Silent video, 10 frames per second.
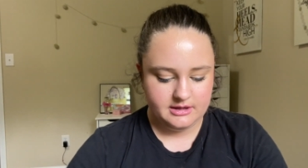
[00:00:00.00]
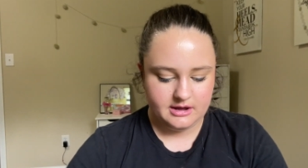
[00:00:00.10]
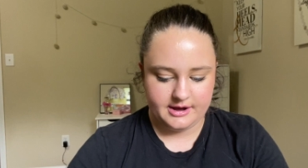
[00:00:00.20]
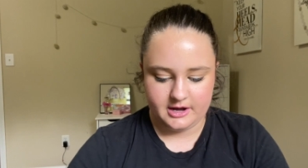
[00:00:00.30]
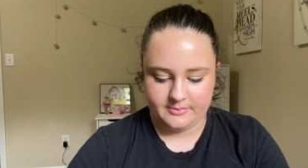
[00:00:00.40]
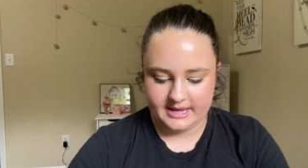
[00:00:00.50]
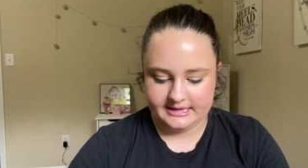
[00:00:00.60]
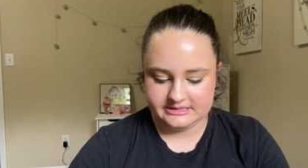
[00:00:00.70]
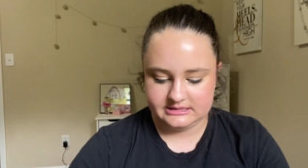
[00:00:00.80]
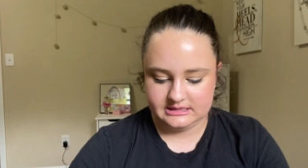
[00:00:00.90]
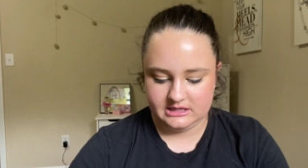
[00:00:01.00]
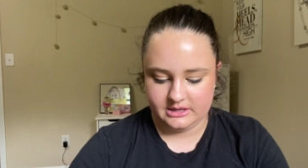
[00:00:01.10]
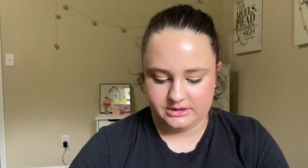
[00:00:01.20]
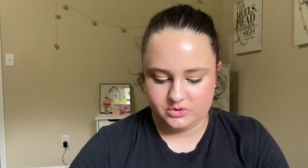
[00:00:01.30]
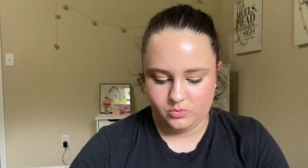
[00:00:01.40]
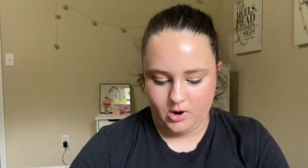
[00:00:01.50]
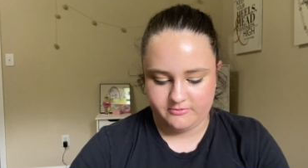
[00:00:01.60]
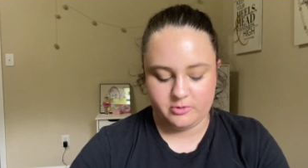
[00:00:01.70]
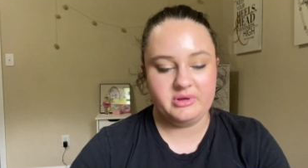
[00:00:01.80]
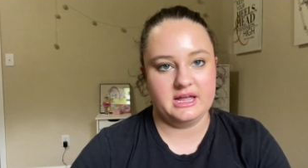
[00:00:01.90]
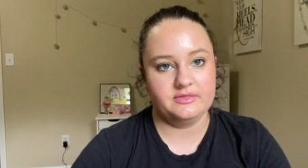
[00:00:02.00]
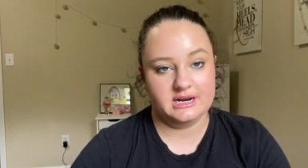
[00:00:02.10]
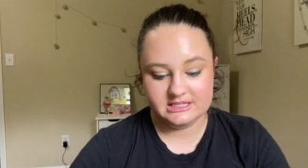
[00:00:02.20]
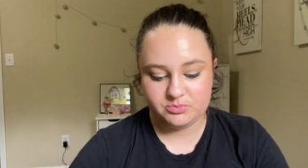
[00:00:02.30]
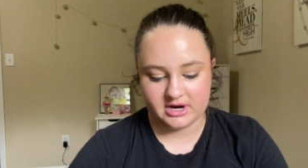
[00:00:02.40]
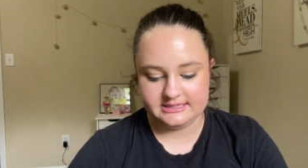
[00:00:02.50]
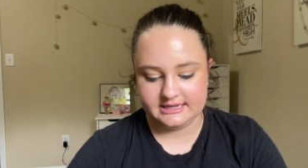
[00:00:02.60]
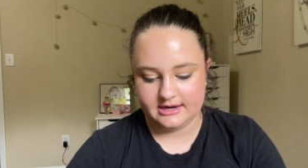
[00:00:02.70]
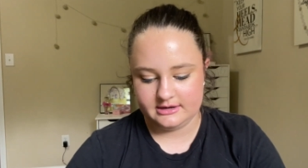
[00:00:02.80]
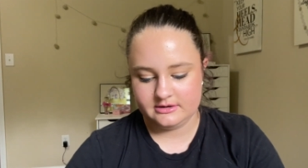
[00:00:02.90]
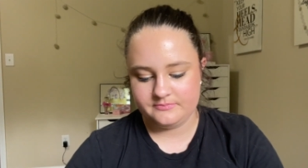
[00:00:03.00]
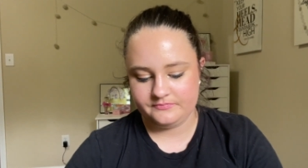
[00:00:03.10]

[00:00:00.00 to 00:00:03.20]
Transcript: I can see like the waffle pan that it's pressed on.